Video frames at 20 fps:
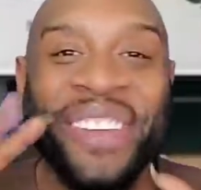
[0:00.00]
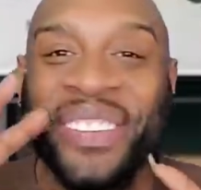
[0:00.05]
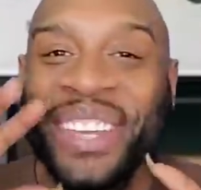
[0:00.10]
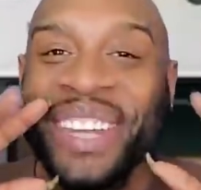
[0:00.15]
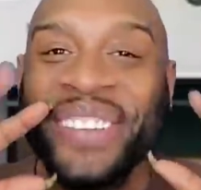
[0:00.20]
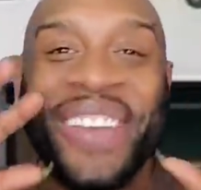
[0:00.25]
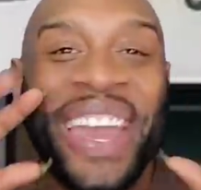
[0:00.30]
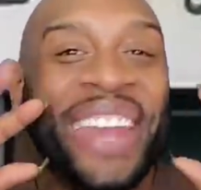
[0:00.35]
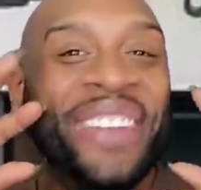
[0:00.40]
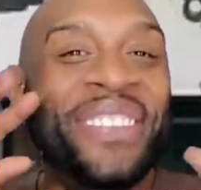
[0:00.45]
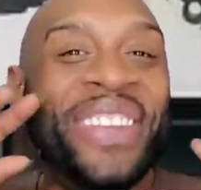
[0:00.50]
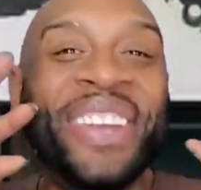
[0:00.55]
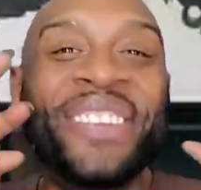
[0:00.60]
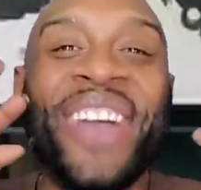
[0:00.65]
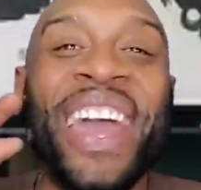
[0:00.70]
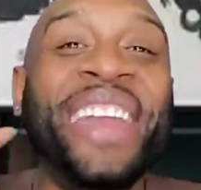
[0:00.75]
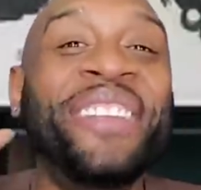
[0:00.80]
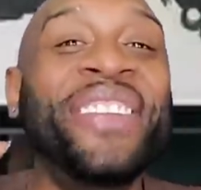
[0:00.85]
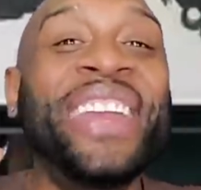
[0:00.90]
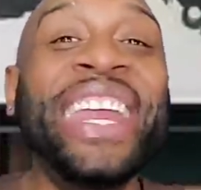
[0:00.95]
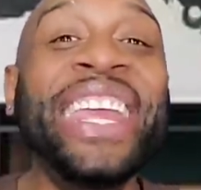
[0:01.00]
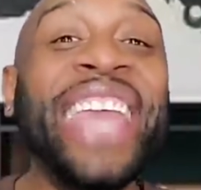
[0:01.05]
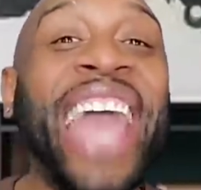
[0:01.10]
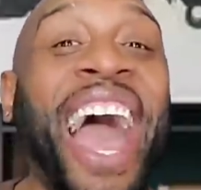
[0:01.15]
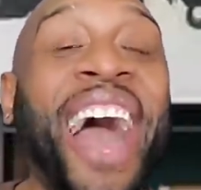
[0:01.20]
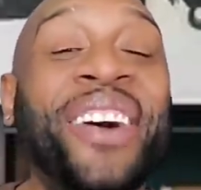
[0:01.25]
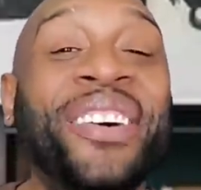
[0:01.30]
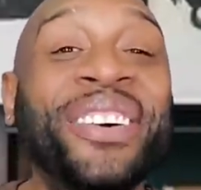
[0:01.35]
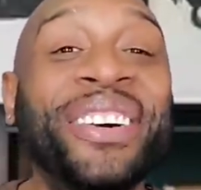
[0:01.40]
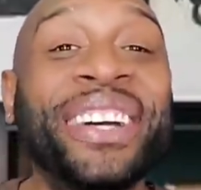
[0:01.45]
Wait a minute, wait a minute, wait a minute,
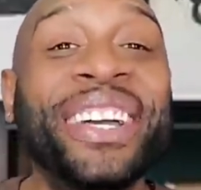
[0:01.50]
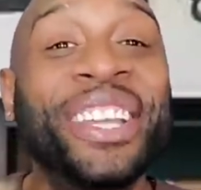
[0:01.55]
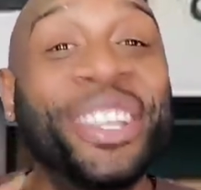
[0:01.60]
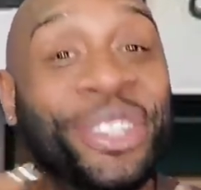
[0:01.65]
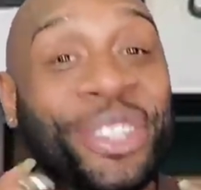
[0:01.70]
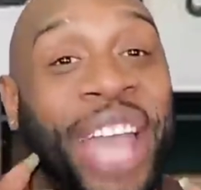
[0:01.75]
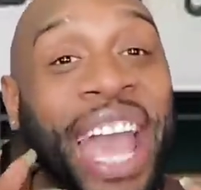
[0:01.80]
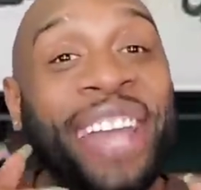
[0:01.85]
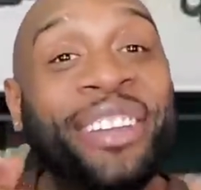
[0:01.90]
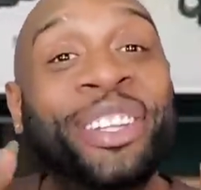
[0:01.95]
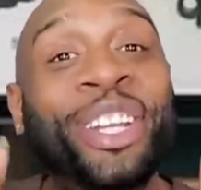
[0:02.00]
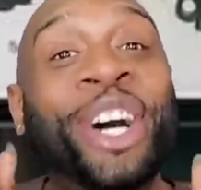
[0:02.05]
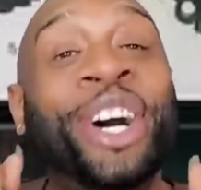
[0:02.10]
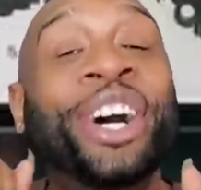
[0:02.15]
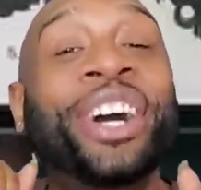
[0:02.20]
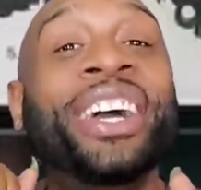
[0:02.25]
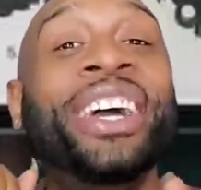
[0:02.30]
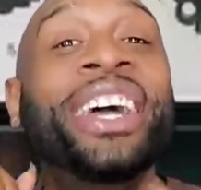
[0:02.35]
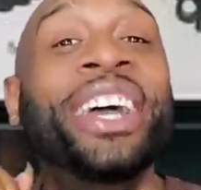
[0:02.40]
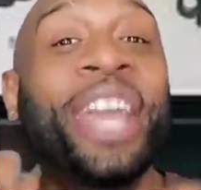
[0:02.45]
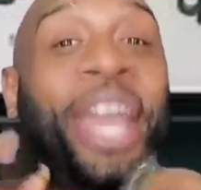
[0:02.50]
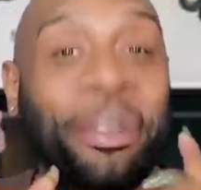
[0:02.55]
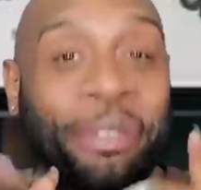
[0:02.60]
y'all. You guys look.